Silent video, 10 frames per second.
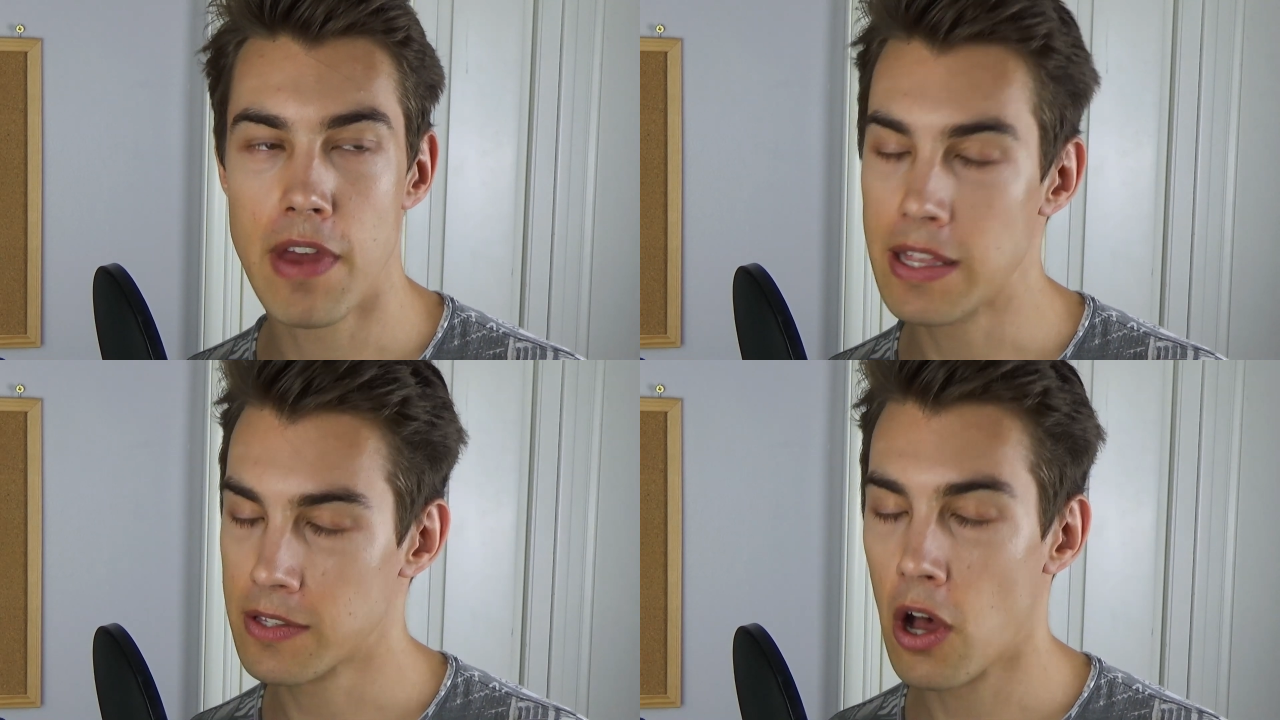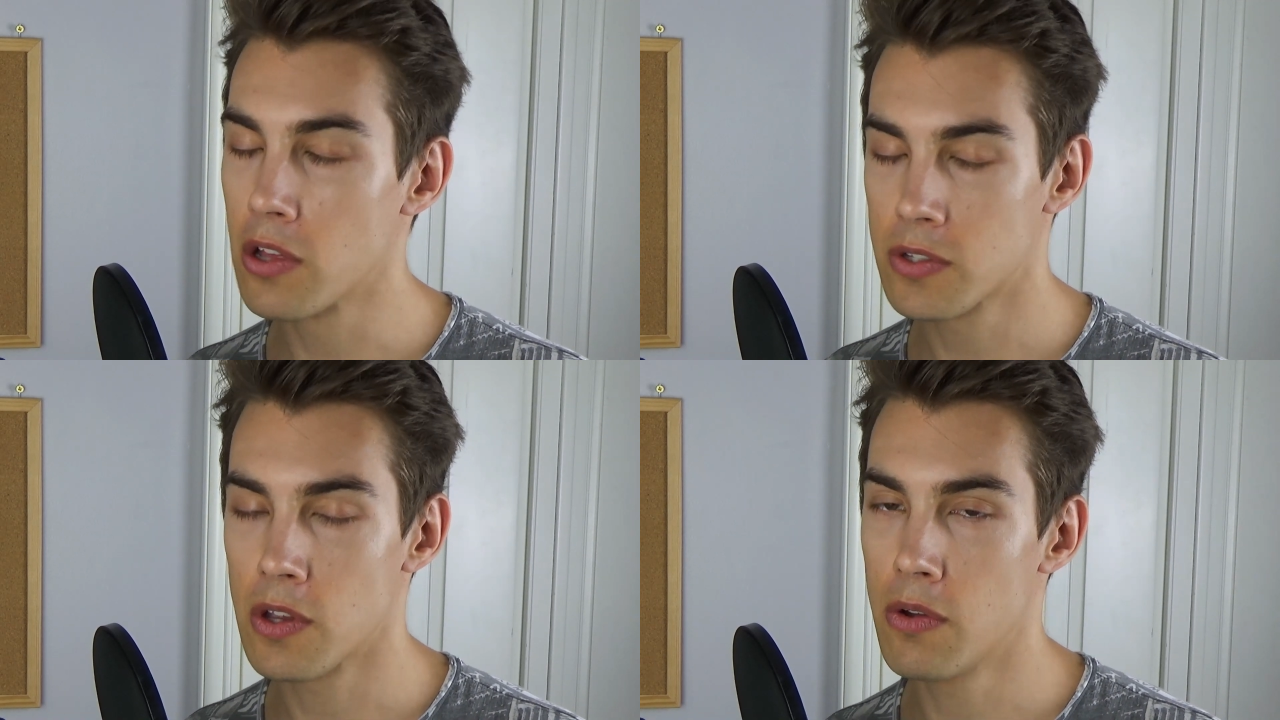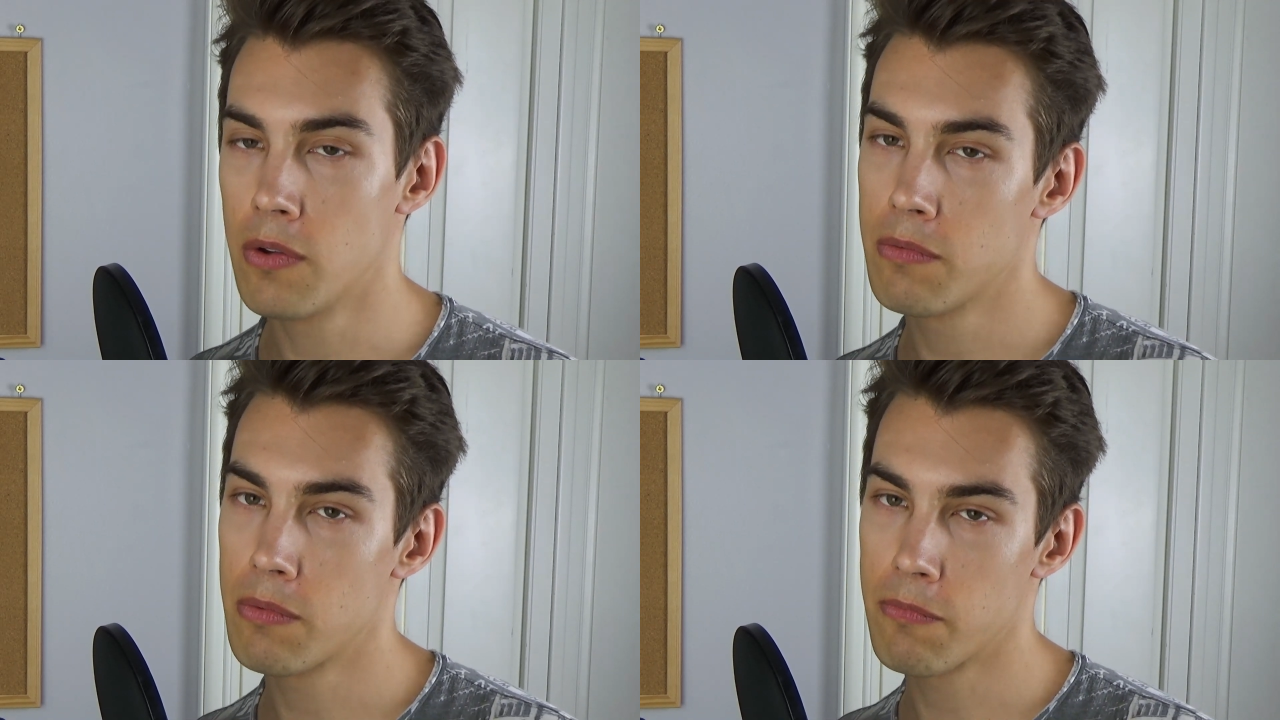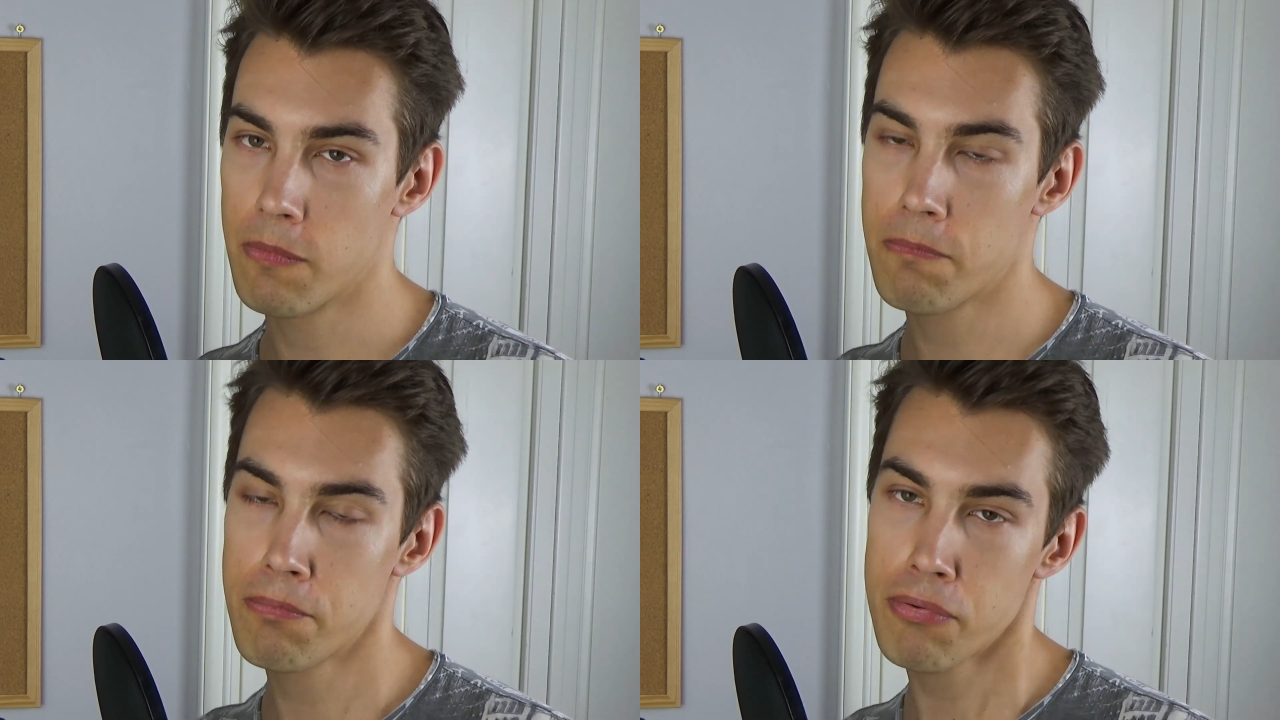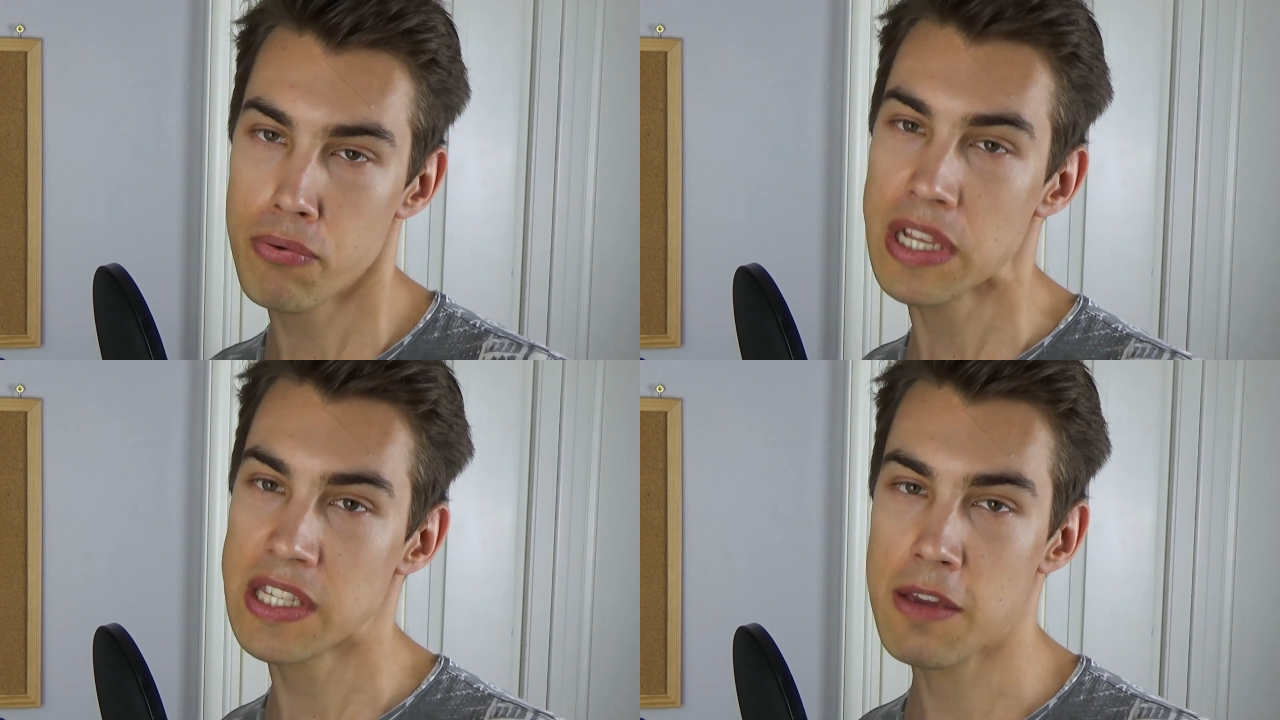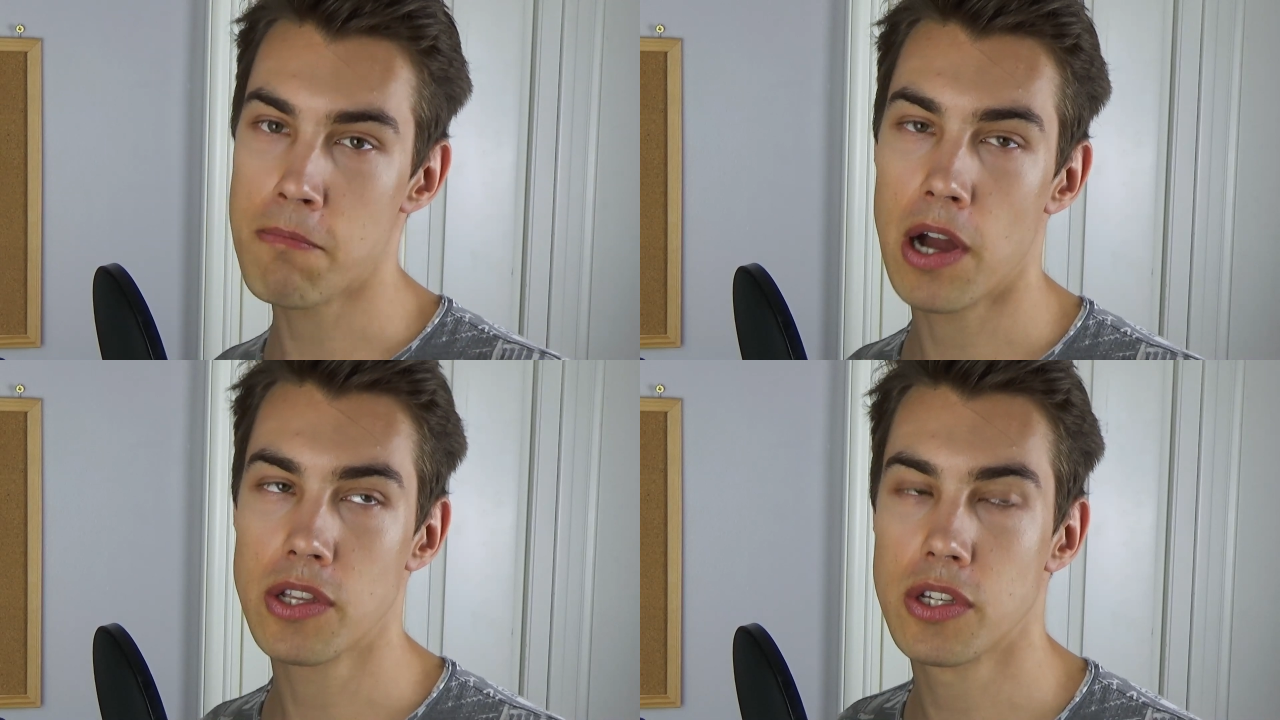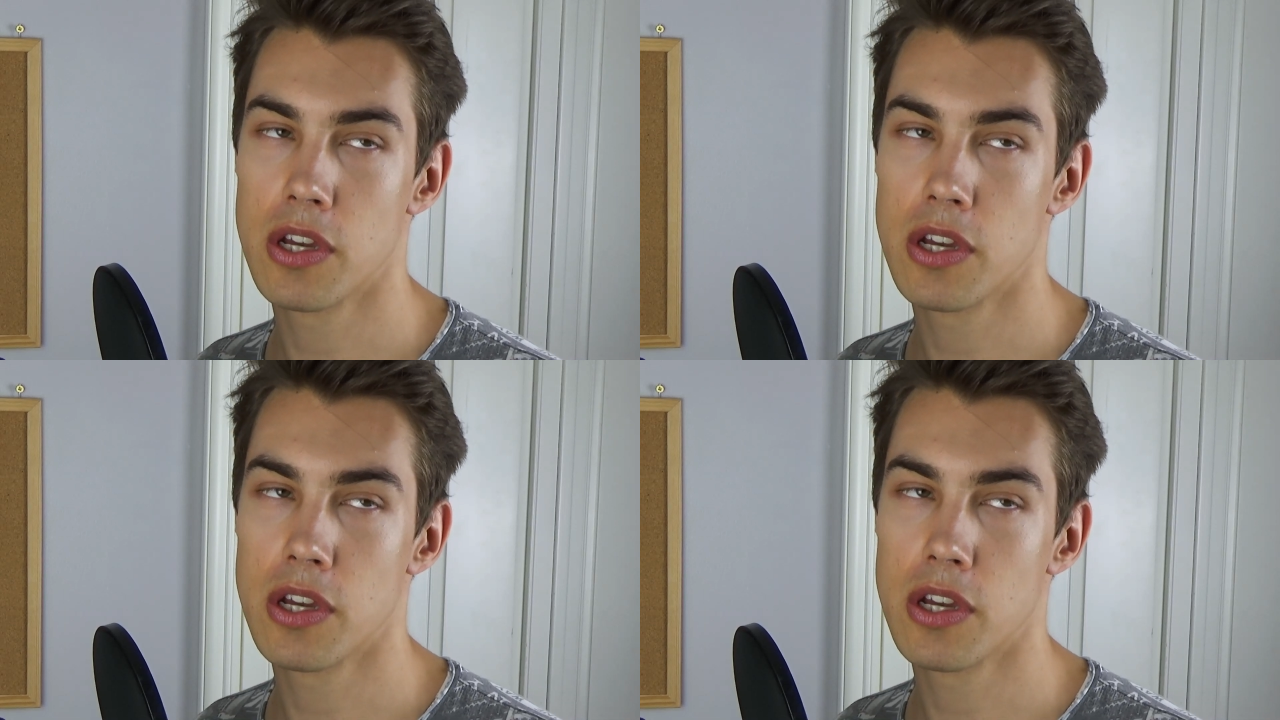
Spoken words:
it's also pretty much